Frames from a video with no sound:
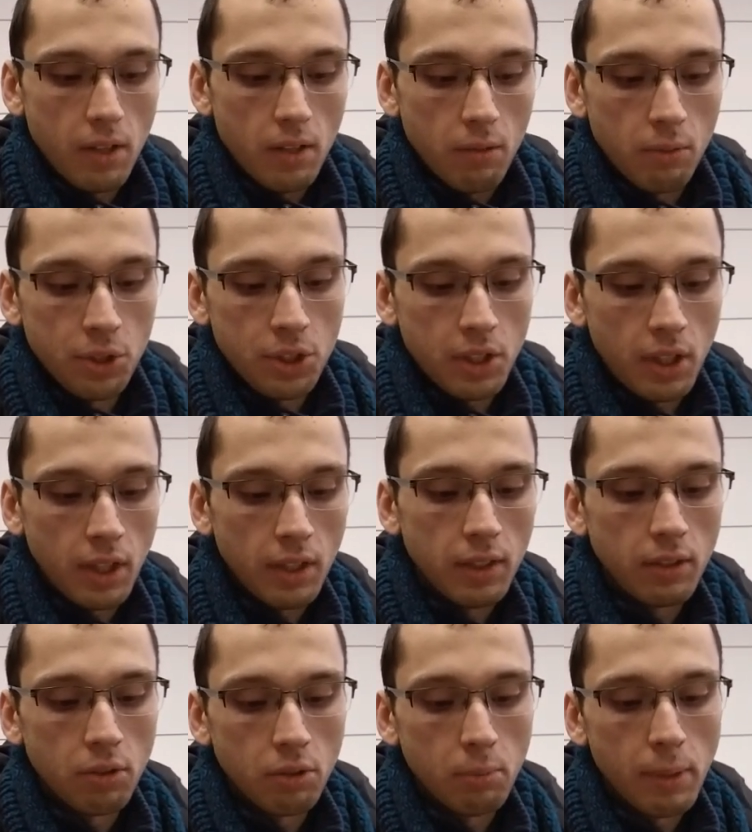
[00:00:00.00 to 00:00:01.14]
which are
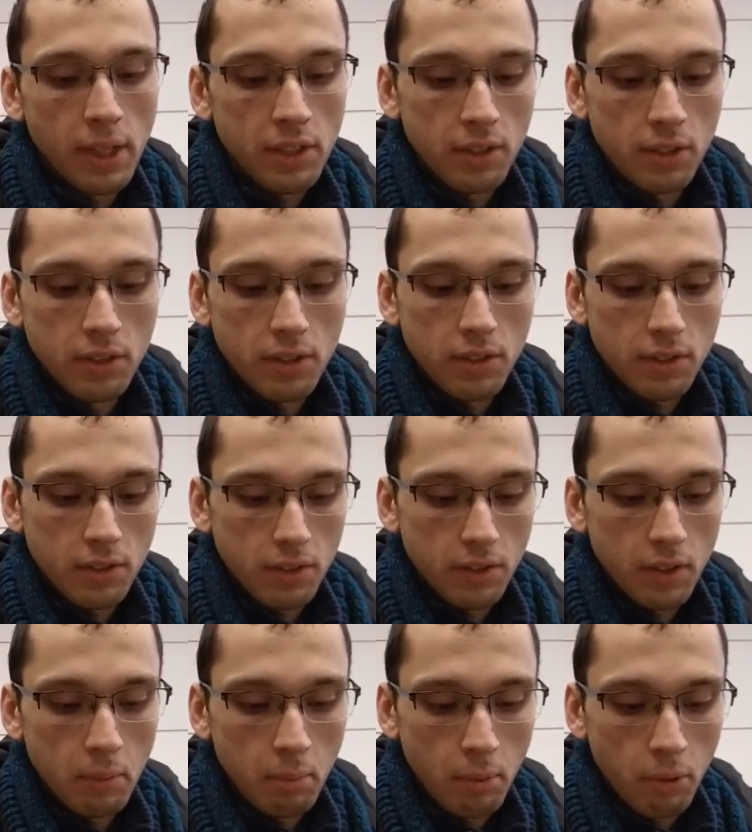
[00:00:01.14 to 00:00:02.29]
your bachelor's
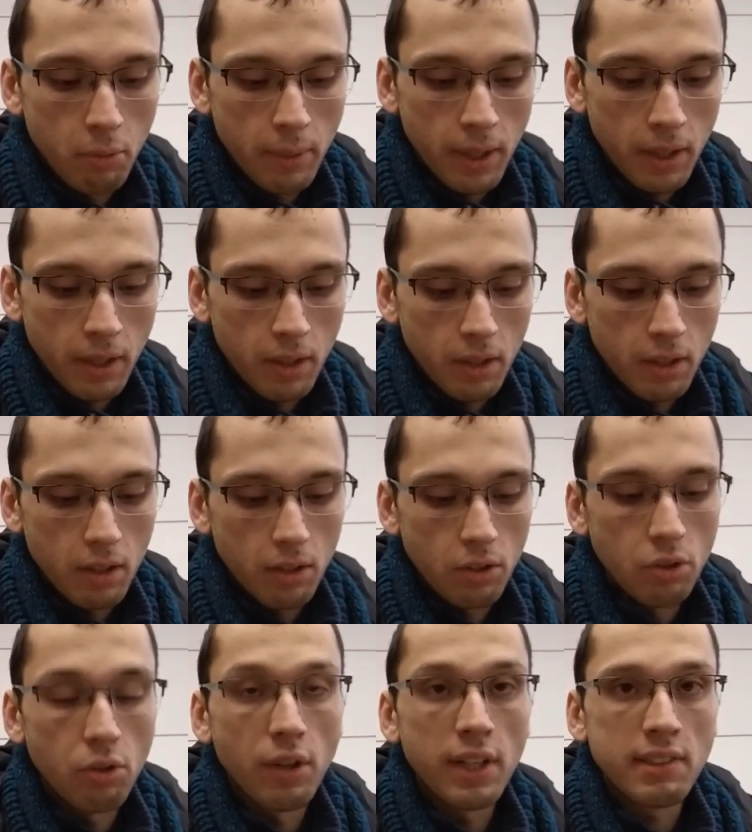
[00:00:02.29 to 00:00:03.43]
diploma,
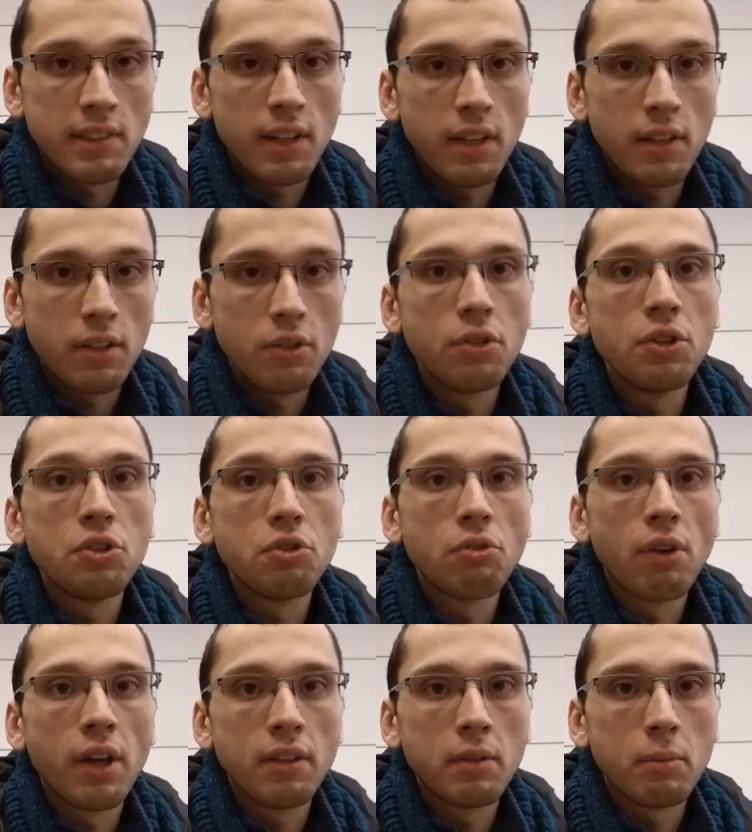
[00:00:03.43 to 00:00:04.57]
your essay. You need to
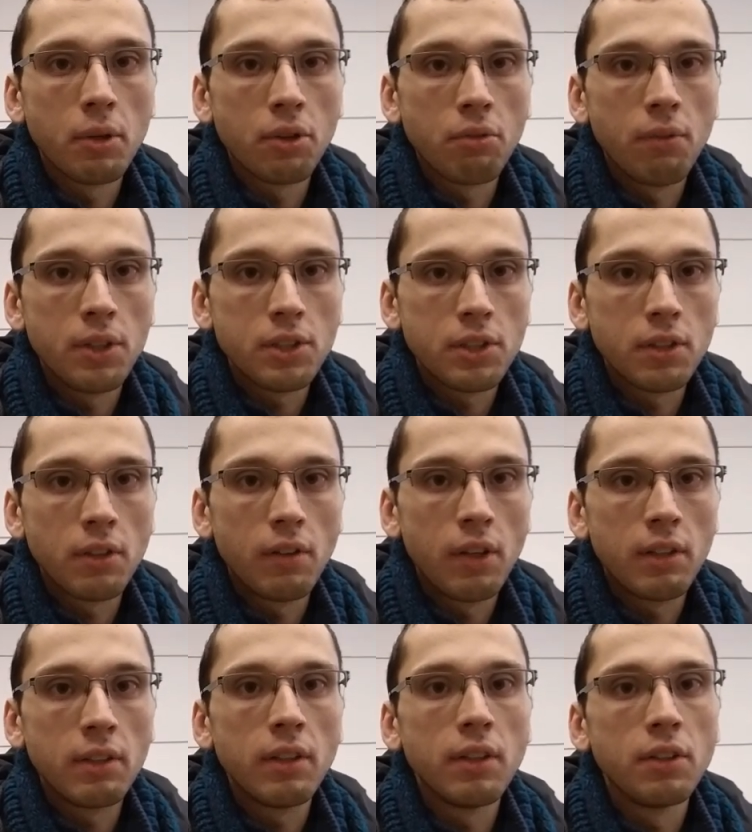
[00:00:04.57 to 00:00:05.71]
write a motivational
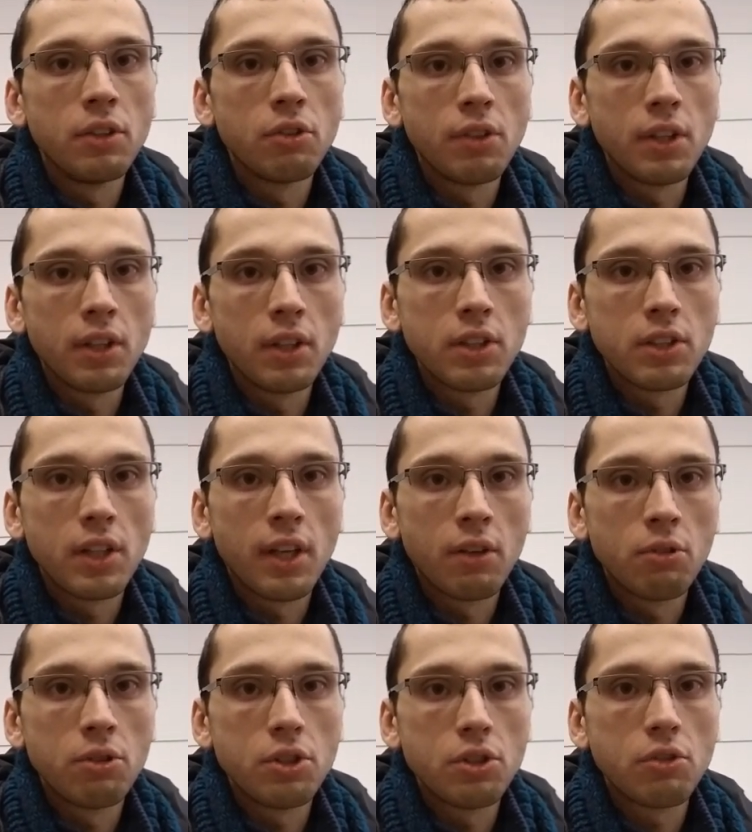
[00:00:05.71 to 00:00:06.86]
letter in your English
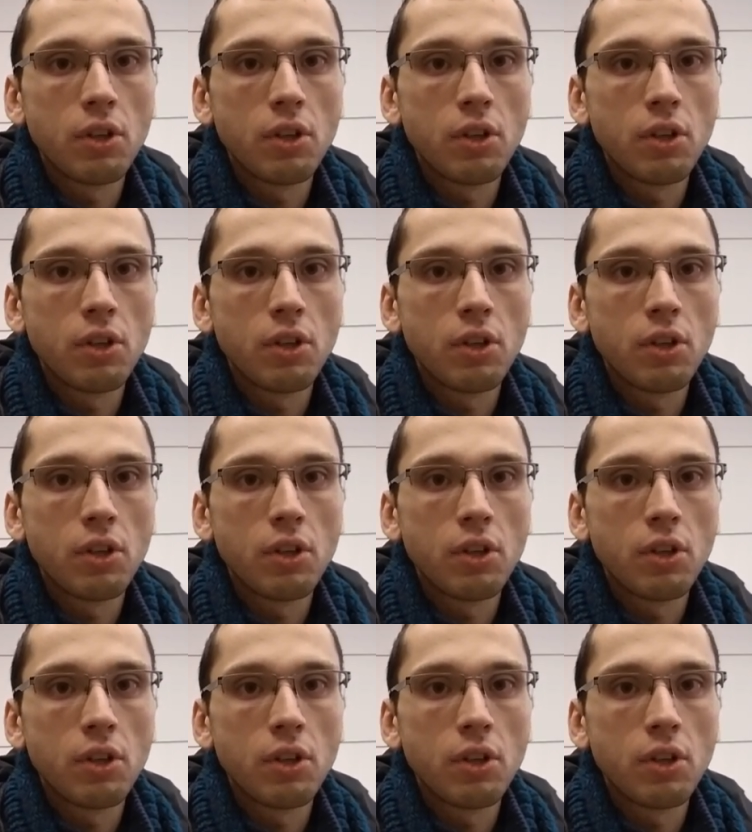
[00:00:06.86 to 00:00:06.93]
language